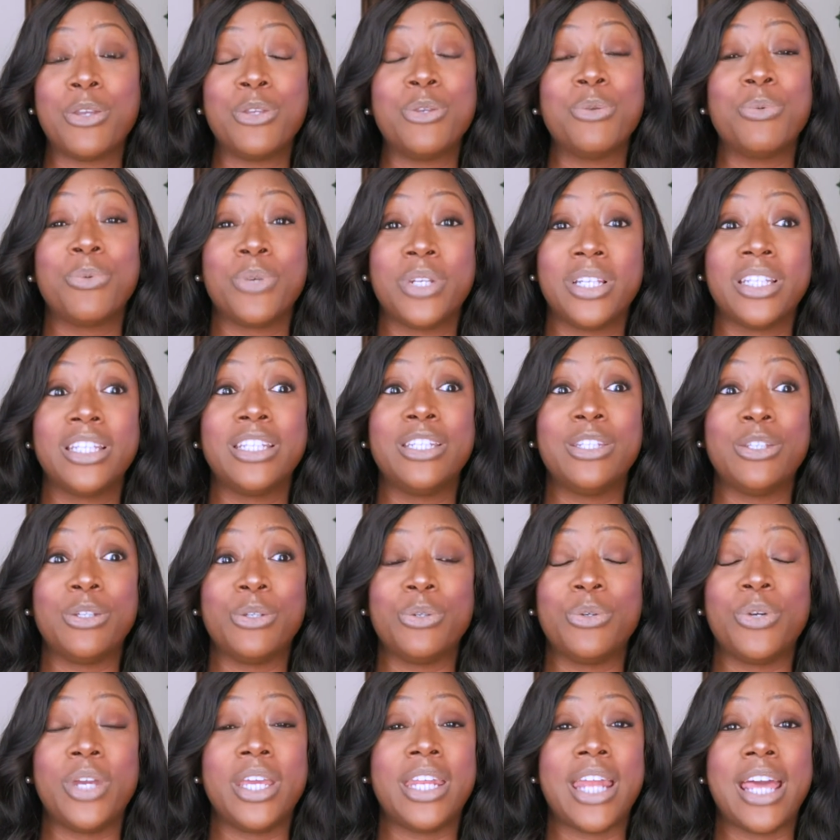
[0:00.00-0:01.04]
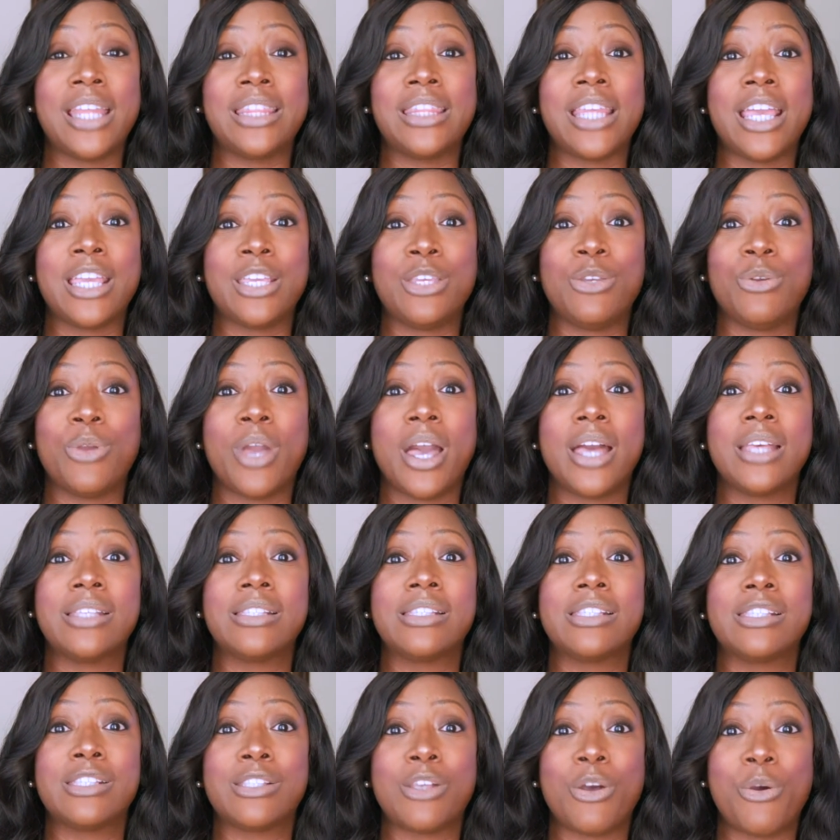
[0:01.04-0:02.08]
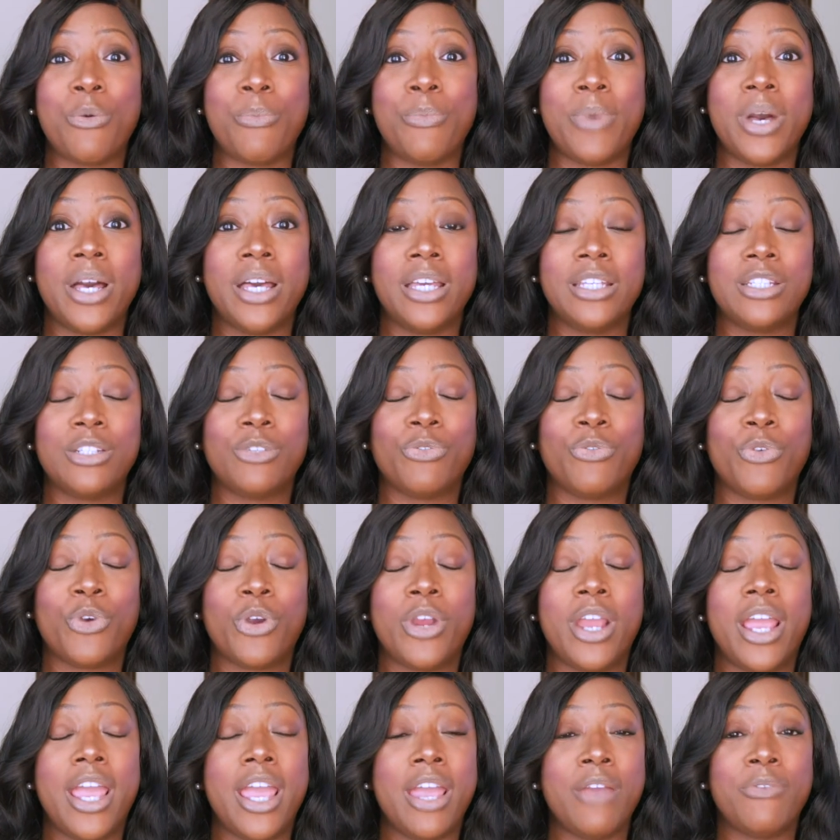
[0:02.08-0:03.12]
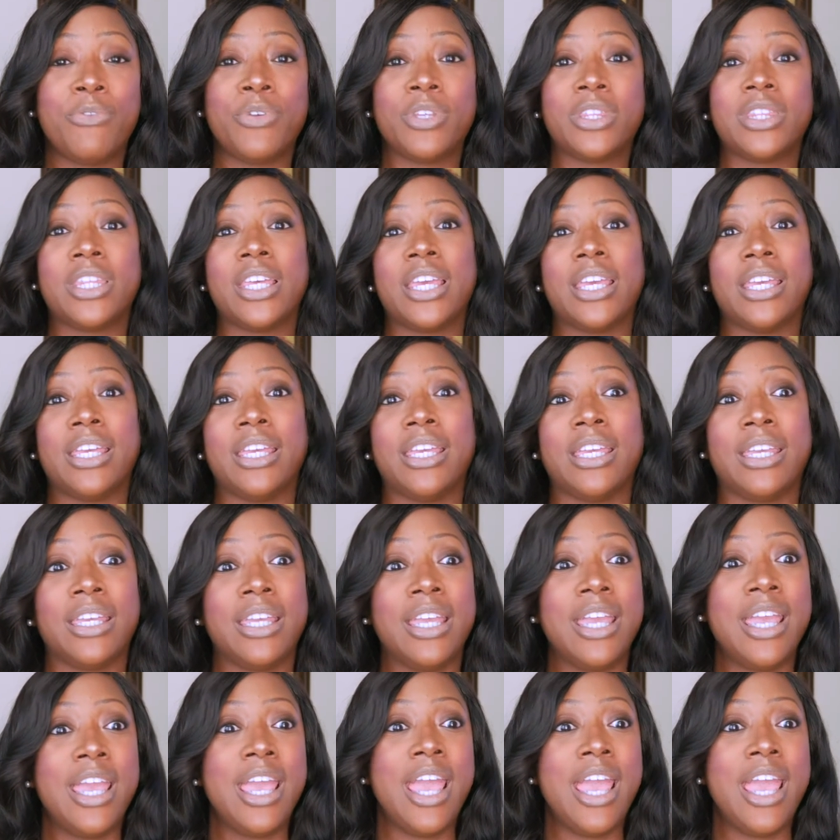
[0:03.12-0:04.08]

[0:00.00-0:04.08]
You really do. And I thank you guys so much for everything,